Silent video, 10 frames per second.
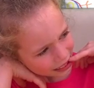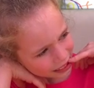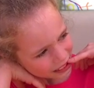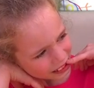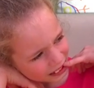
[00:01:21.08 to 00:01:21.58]

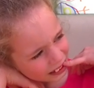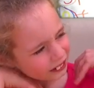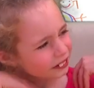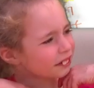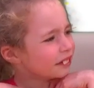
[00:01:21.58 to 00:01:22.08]

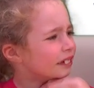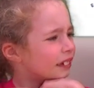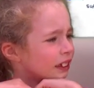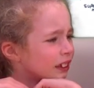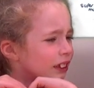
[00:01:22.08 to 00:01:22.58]

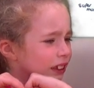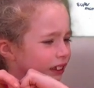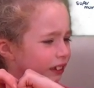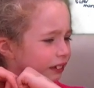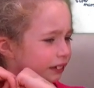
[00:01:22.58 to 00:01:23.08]

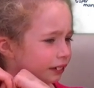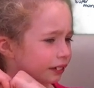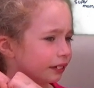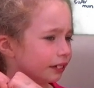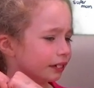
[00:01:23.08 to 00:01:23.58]

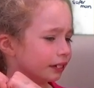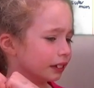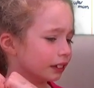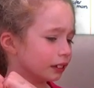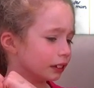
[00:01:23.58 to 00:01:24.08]

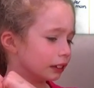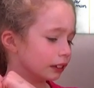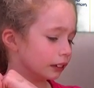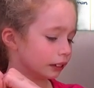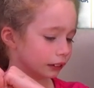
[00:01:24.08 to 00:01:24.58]

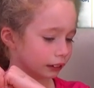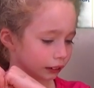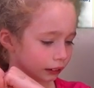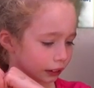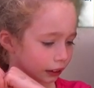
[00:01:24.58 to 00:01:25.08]

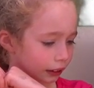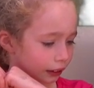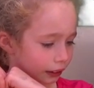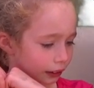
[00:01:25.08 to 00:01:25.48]
(silent)